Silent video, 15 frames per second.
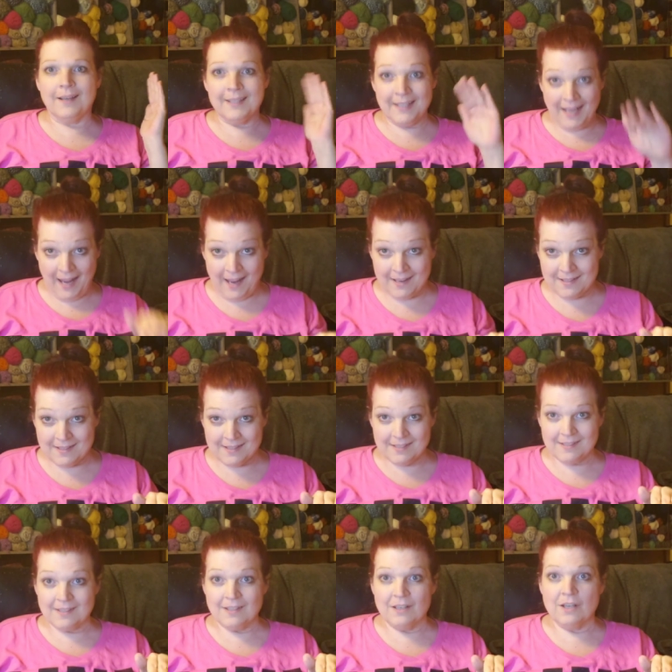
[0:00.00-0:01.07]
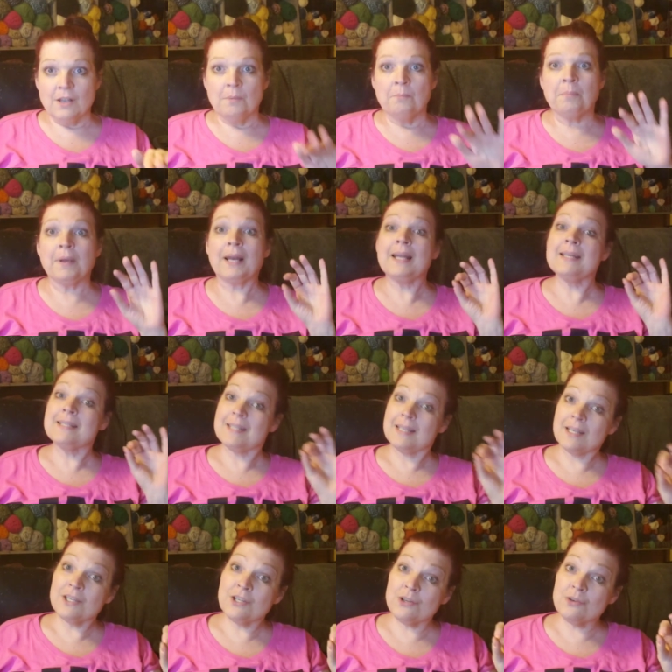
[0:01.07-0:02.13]
yes. But I
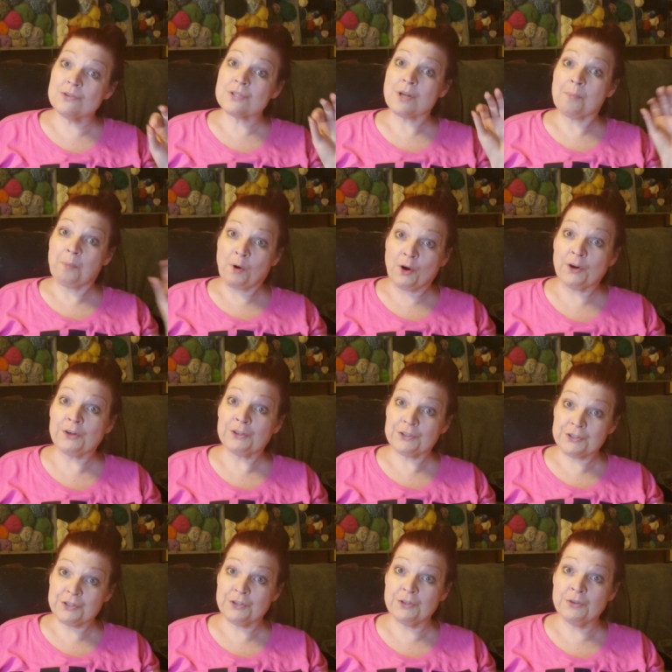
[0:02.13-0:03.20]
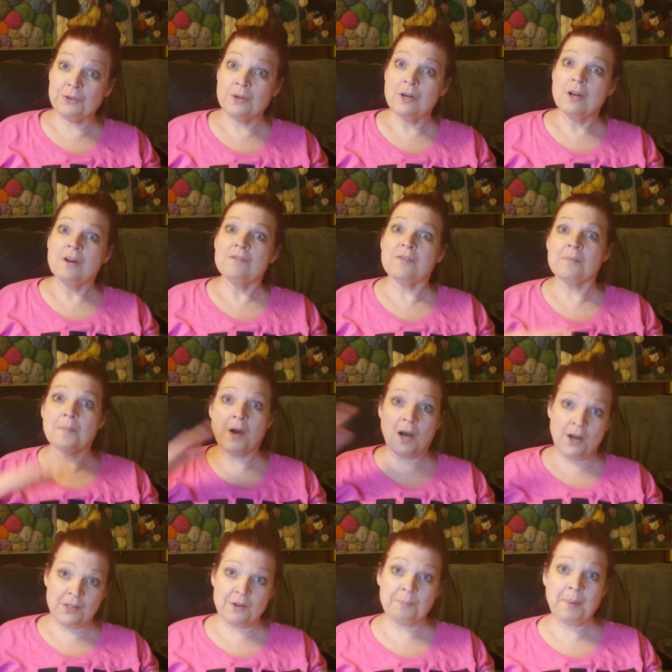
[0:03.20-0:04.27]
did use a part or two from
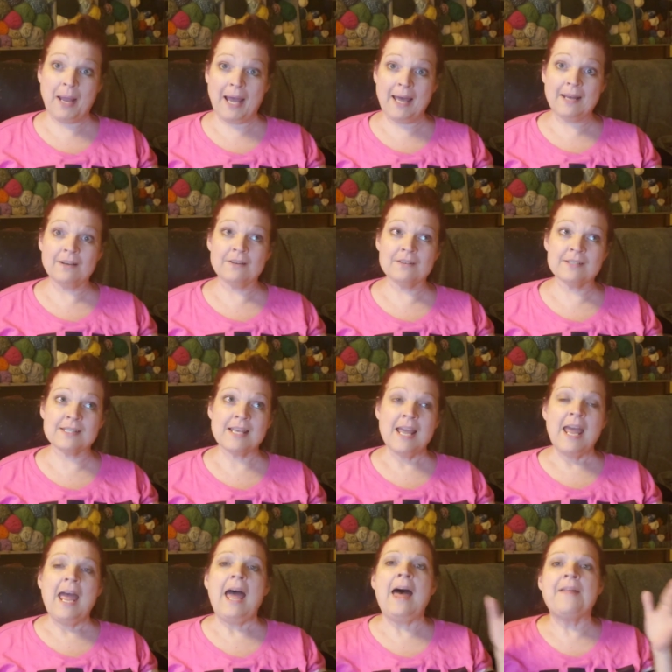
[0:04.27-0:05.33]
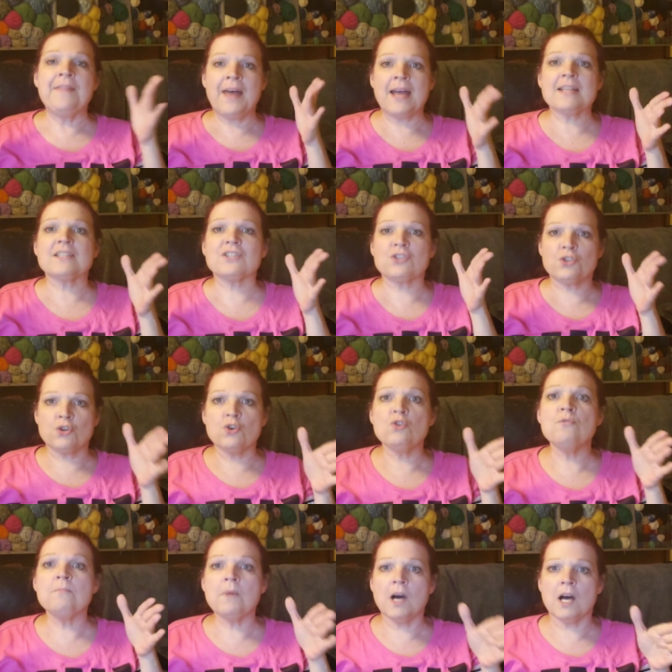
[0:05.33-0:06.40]
other patterns, and that's
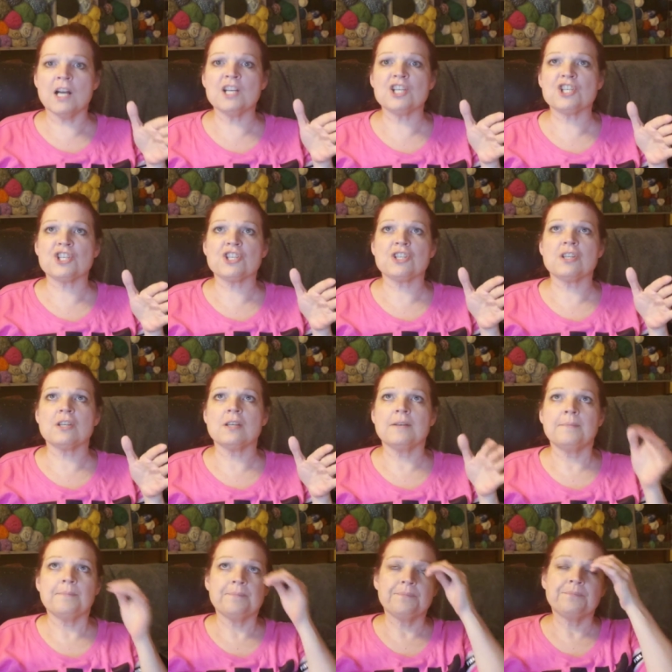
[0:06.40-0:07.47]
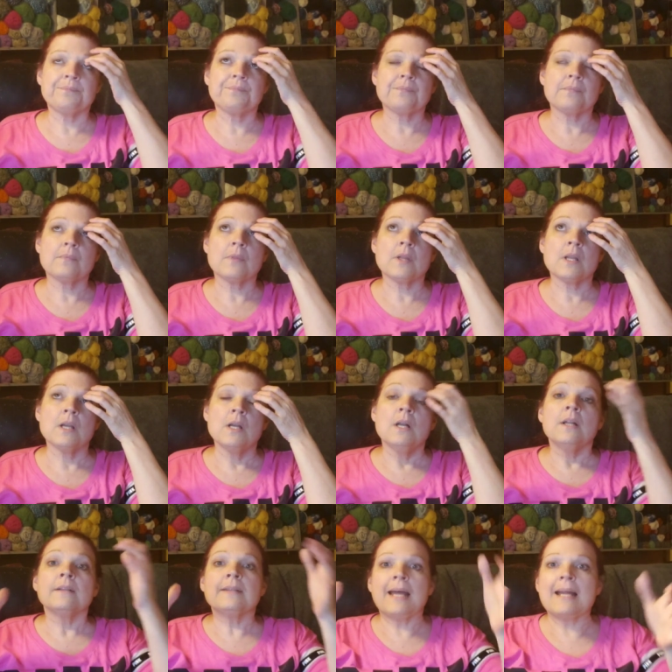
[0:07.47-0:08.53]
too much.
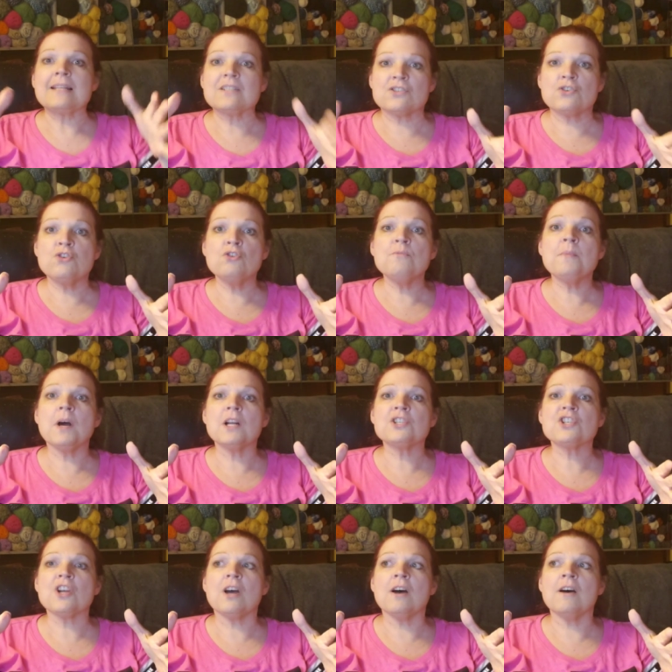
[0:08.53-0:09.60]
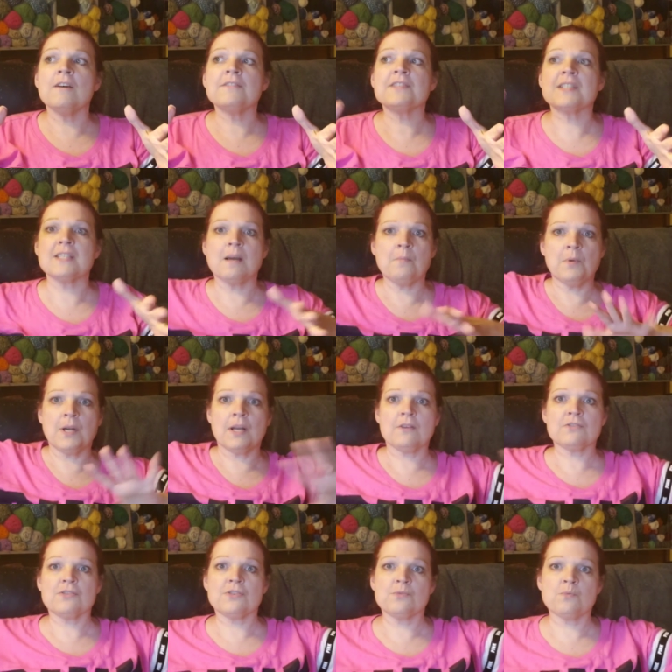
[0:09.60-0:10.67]
That's too much of someone
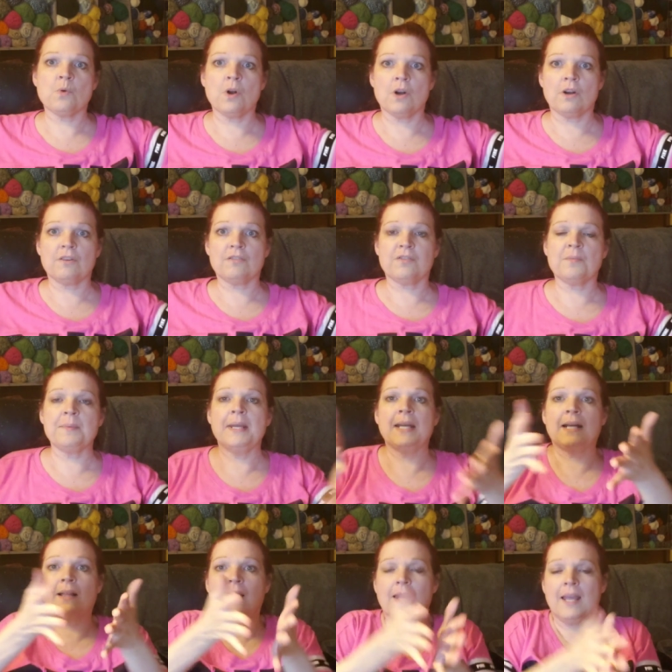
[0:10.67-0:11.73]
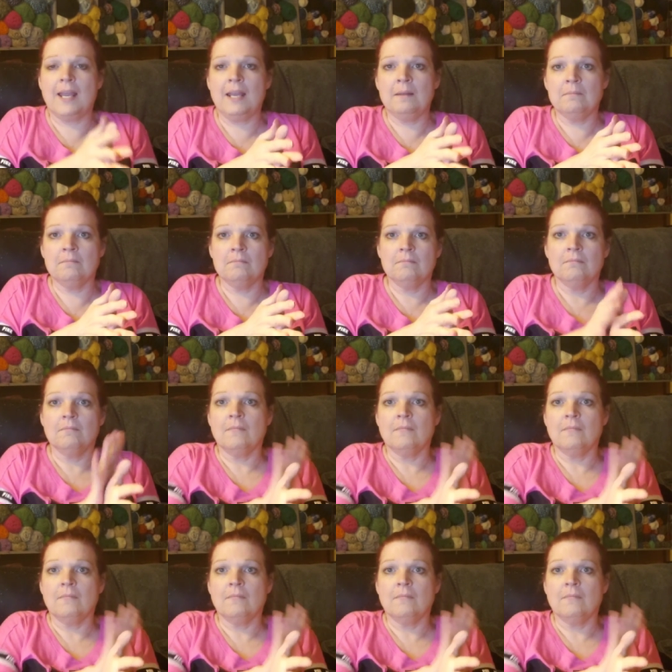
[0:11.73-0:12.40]
else's work for me to claim